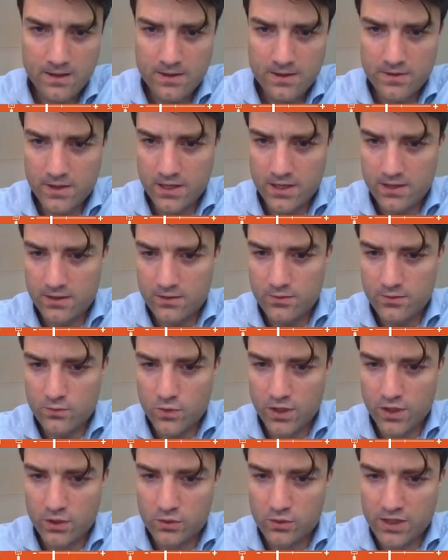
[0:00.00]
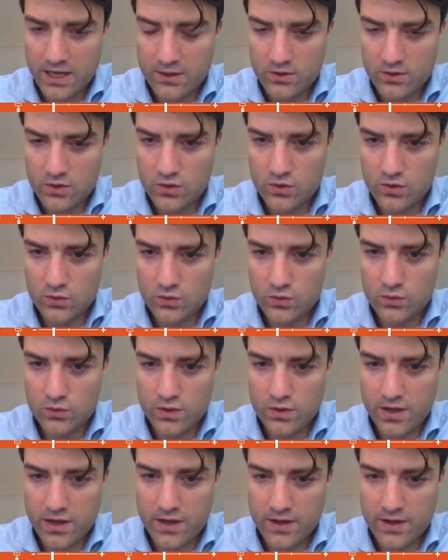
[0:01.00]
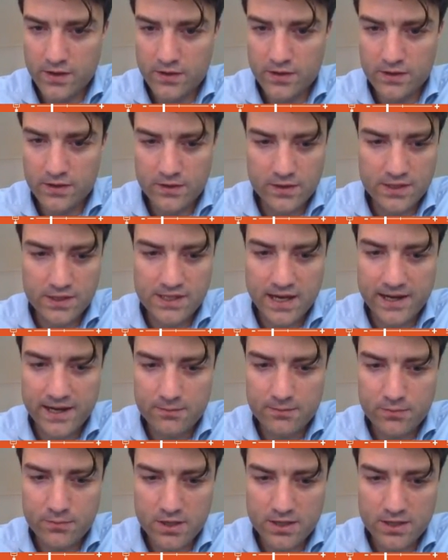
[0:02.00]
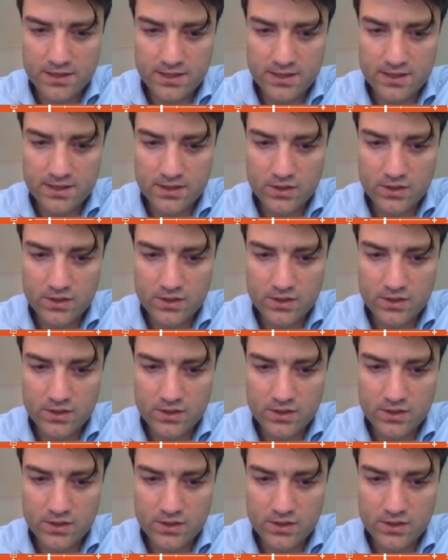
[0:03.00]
Then we go down to the sign up process.